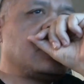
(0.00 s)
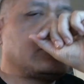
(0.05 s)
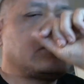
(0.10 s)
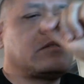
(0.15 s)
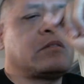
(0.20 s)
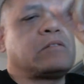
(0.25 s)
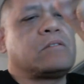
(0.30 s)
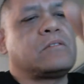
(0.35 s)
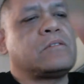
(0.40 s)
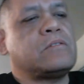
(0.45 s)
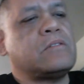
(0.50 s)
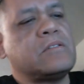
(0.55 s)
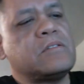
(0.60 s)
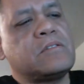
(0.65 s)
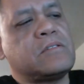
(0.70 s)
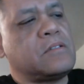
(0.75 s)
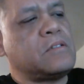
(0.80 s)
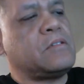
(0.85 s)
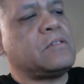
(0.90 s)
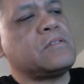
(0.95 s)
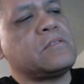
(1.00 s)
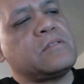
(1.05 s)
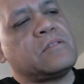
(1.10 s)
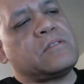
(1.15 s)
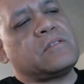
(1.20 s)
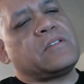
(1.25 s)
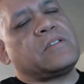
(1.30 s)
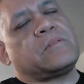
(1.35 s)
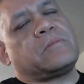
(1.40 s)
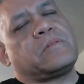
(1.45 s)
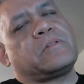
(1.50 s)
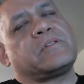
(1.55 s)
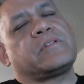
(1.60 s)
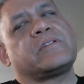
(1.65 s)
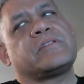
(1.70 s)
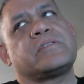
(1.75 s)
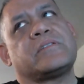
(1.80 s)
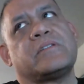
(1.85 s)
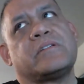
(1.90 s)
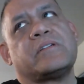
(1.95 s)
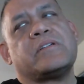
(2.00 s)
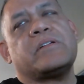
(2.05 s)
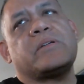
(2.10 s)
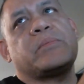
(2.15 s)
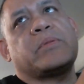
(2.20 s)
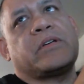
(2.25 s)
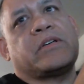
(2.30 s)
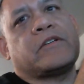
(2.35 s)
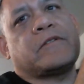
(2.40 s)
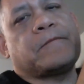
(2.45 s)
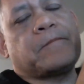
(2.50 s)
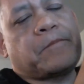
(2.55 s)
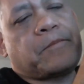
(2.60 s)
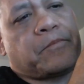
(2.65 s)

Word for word: Notice also that while he's talking about